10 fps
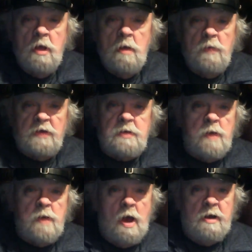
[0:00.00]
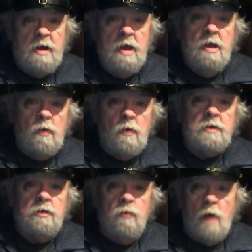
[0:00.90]
But come on,
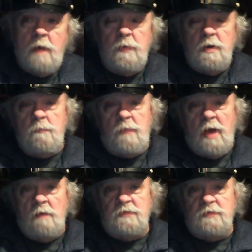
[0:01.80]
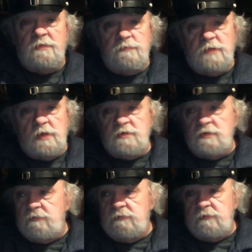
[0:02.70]
quit griping about the
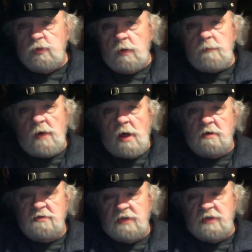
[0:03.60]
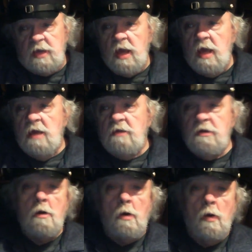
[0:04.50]
drink policy.
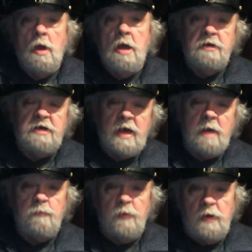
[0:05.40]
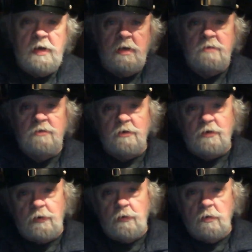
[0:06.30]
No, you can't bring in your
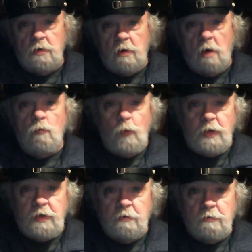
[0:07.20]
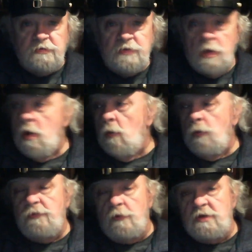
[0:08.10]
cooler on wheels
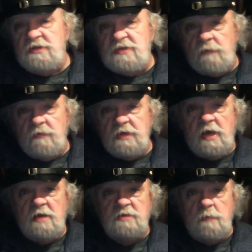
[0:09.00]
with 37 cans of